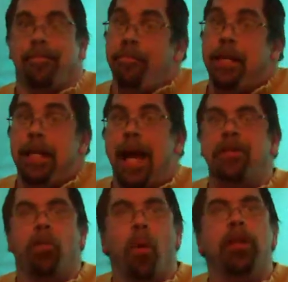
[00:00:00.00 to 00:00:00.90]
He
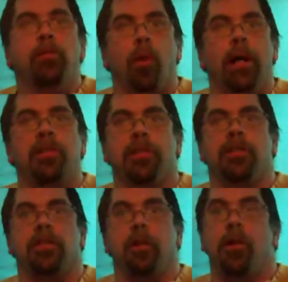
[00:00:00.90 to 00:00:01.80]
hasn't won twice,
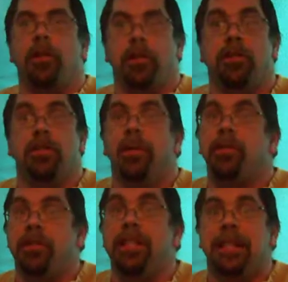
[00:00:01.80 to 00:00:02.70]
just as
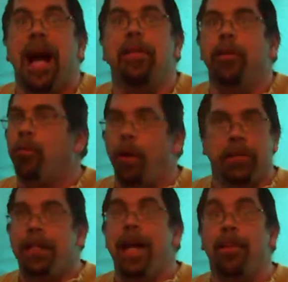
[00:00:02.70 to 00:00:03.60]
much as he's gotten there
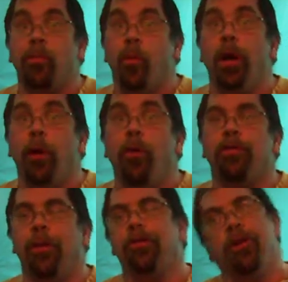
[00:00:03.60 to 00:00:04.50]
twice. He hasn't won
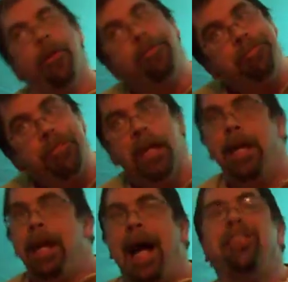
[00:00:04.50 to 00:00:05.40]
also,
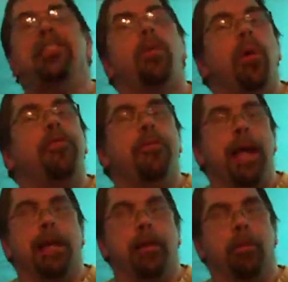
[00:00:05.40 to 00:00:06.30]
so I'd steer away from
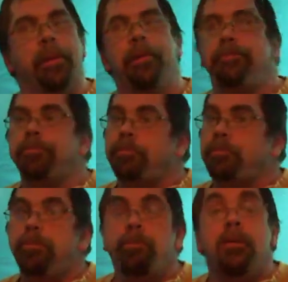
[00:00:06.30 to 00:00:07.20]
that a little bit.
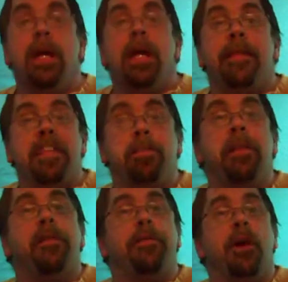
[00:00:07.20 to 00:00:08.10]
They
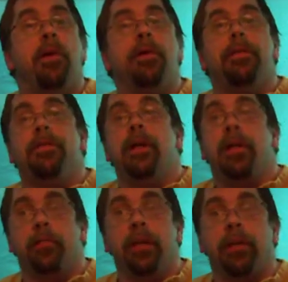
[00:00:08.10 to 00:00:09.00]
split the vote,
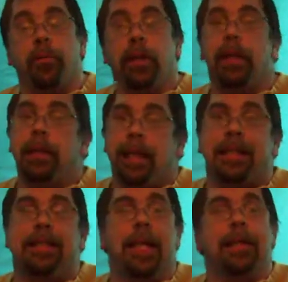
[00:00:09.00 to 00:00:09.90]
3-3. Like
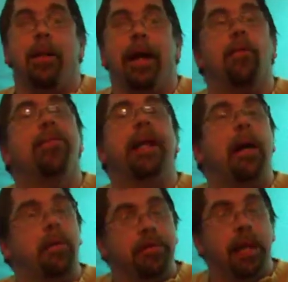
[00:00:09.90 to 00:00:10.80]
I said, I don't think
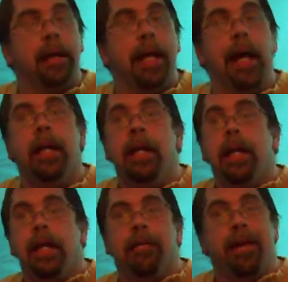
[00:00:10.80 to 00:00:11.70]
I would have done that
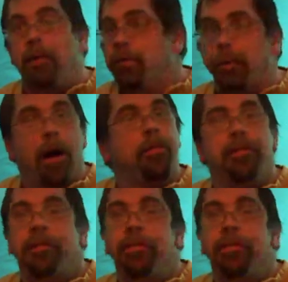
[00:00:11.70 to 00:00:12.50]
if I was Ralph.